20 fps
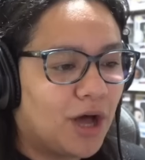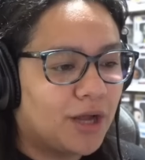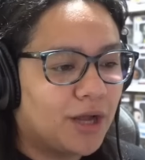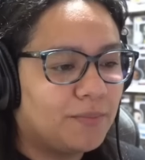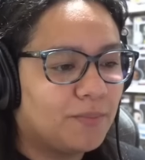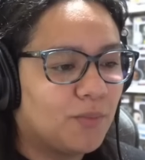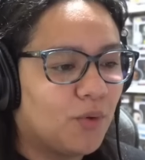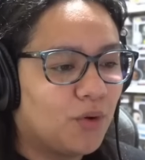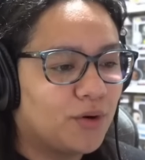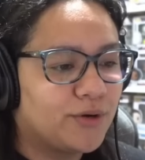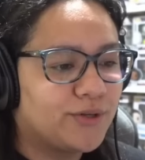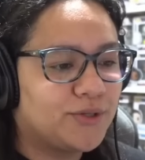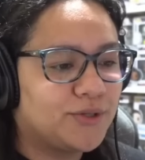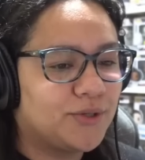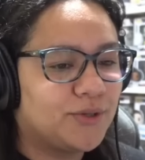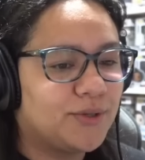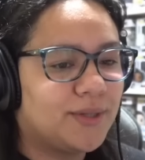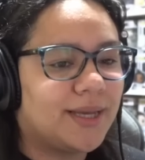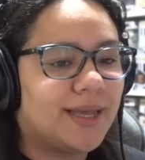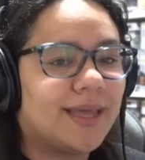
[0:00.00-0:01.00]
more
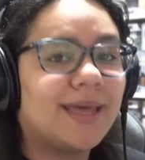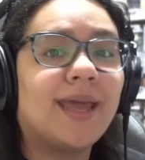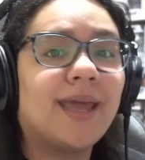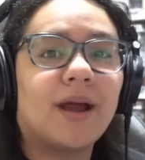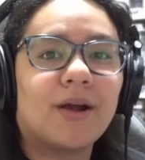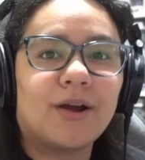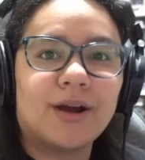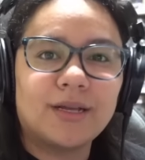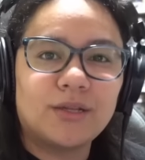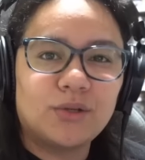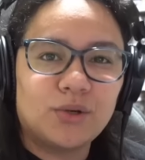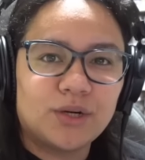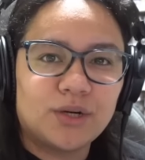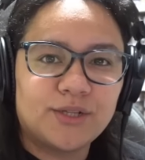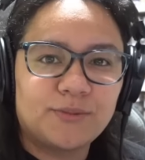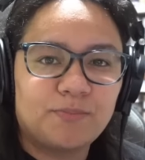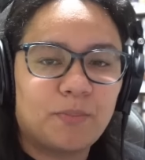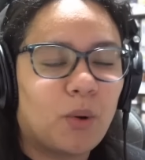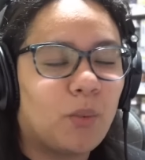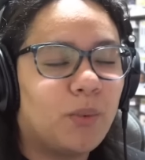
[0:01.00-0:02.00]
to the characters,
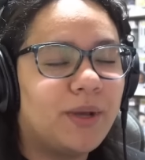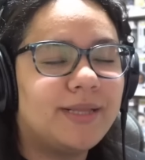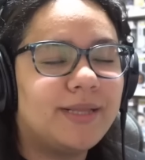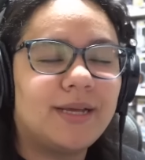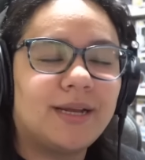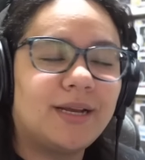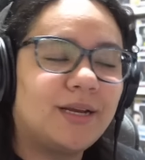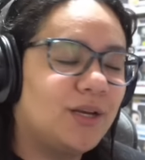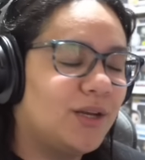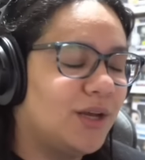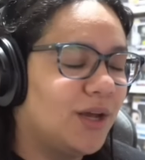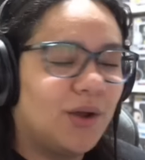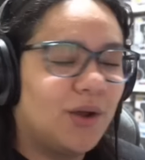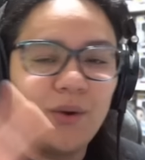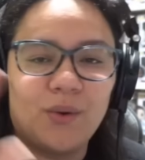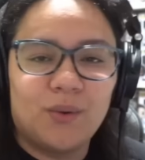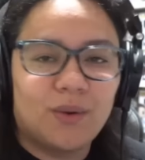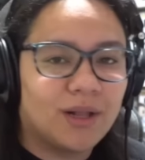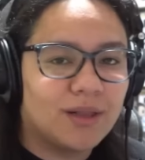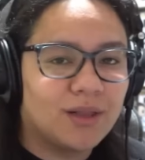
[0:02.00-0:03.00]
but we didn't
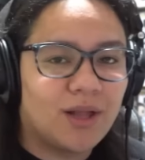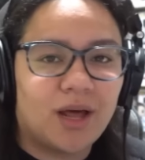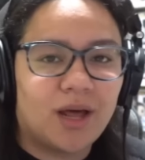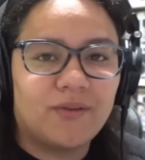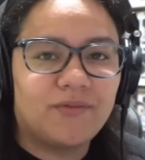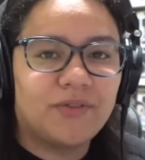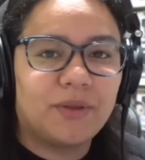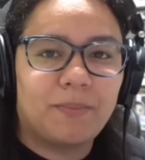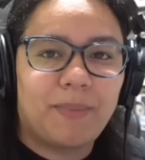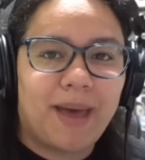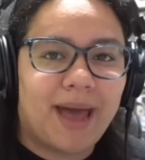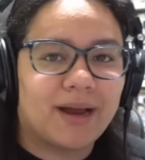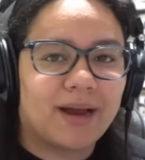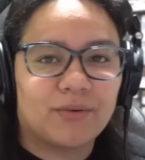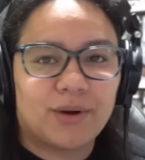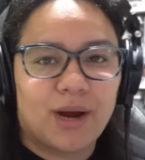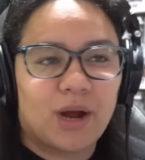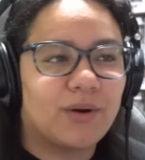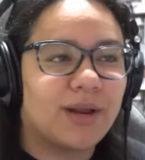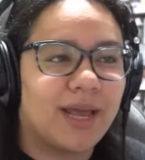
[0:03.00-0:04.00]
knew a lot of the
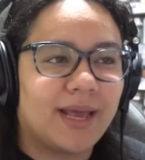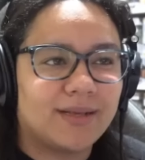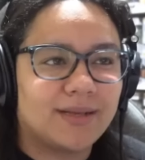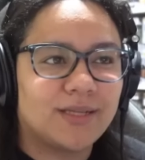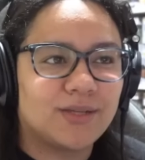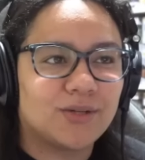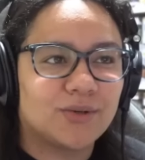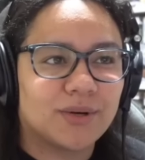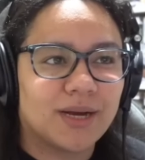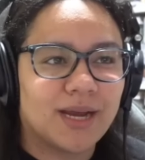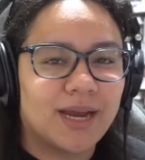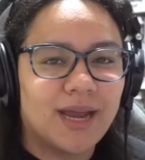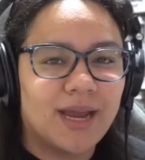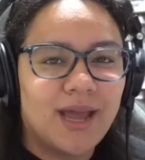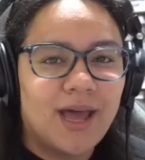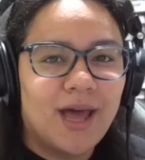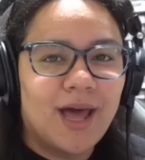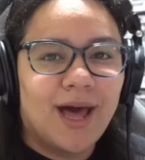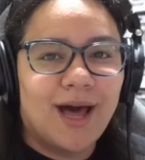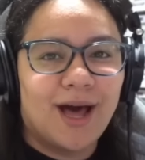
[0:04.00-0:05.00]
background history
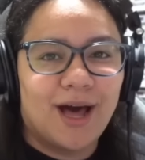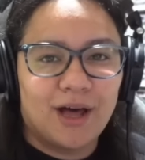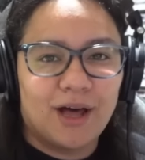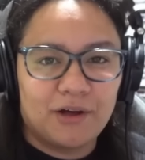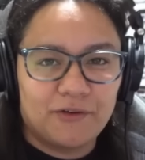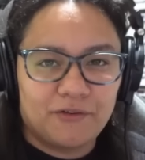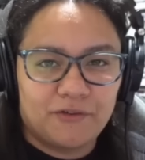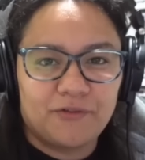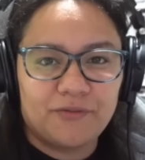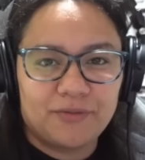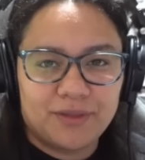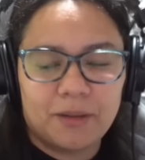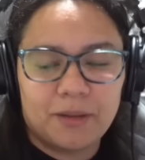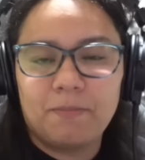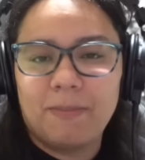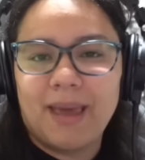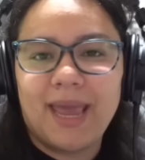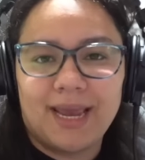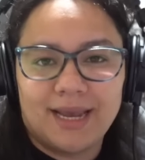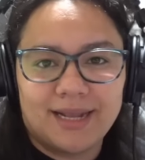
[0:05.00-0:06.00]
of the
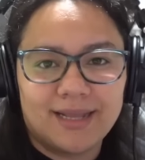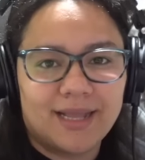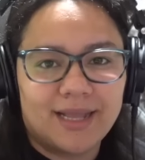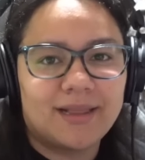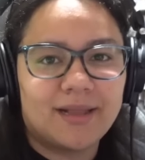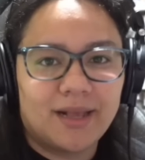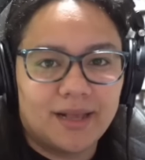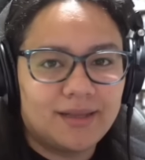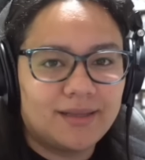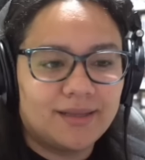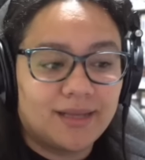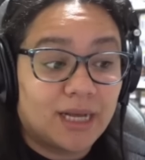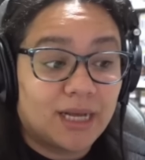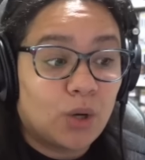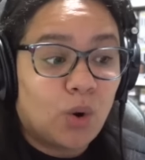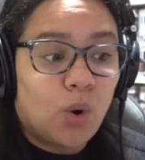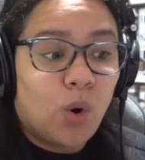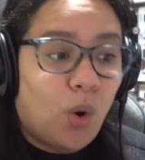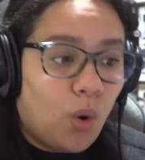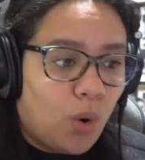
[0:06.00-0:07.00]
main, the, the, the
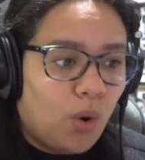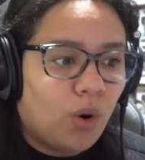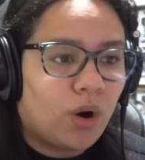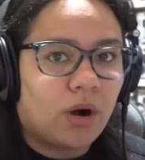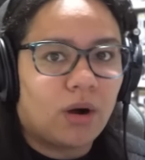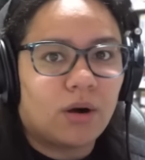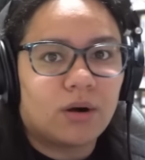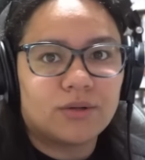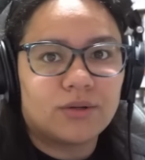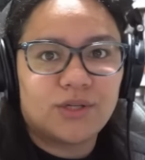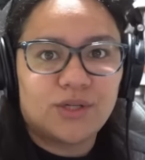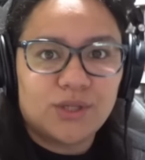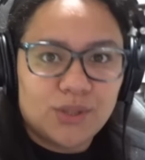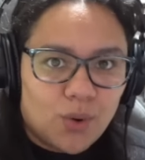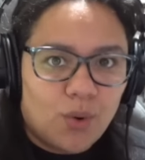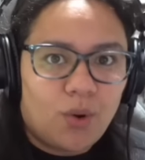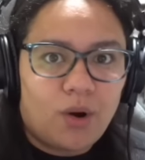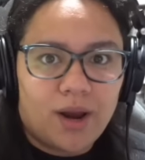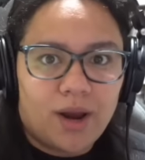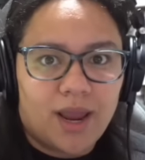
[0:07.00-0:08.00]
core
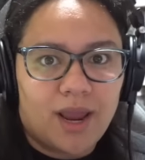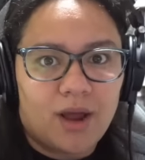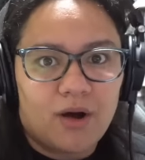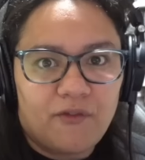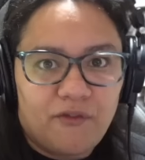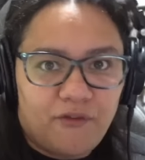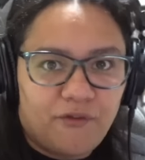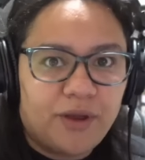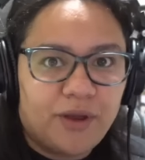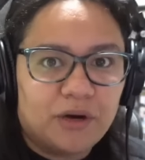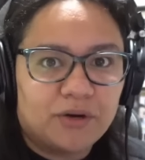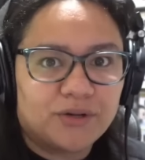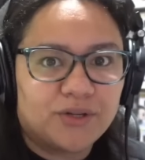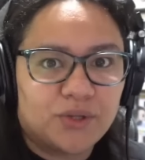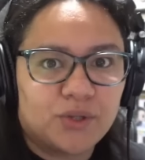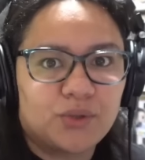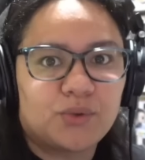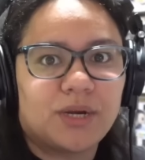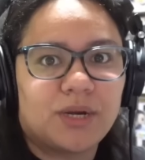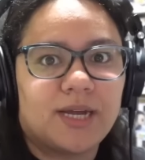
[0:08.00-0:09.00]
story of Fear
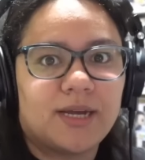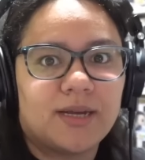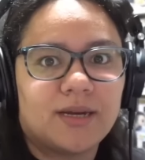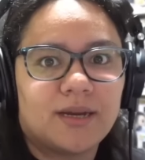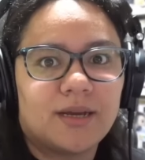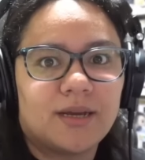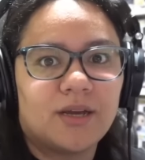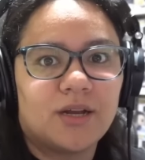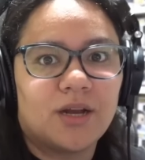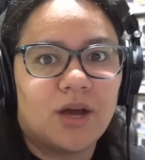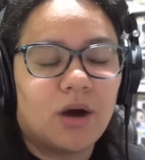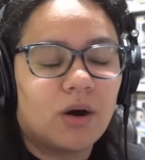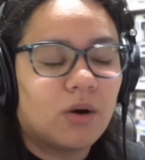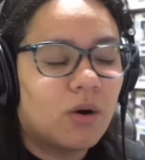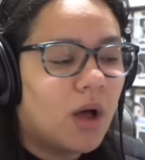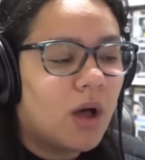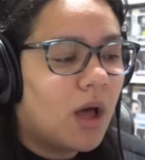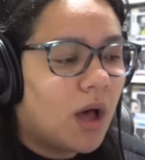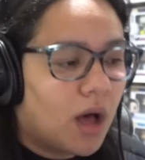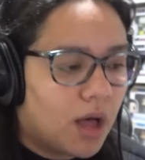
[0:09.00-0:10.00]
Street, you know,
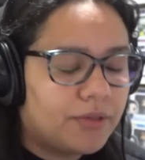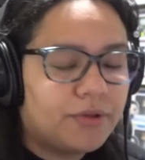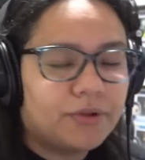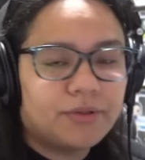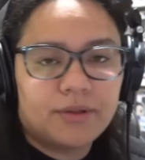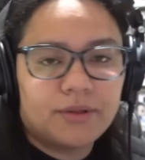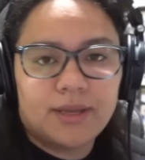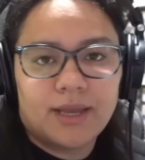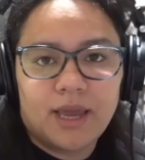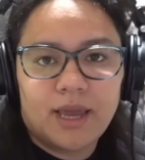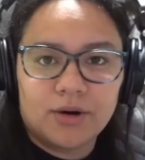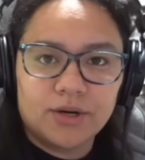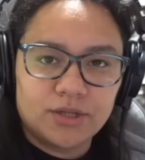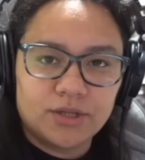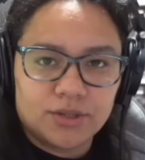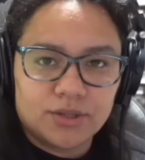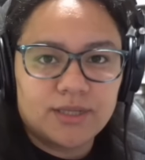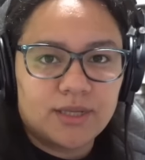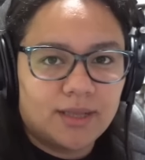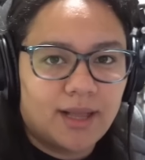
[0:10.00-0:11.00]
other than the
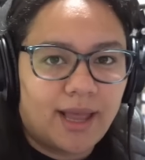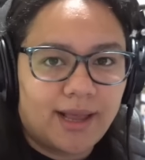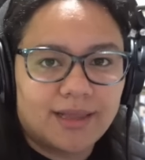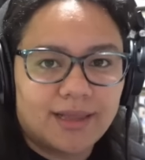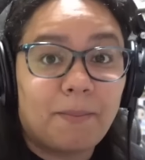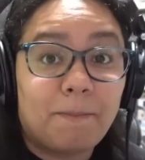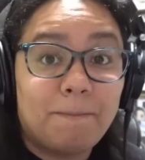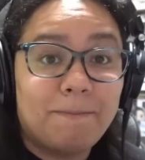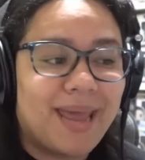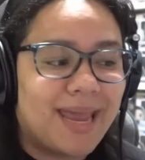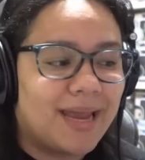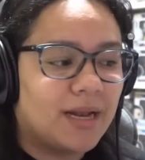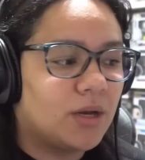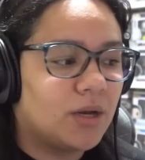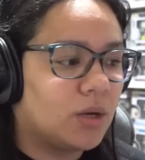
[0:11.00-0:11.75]
characters, like the main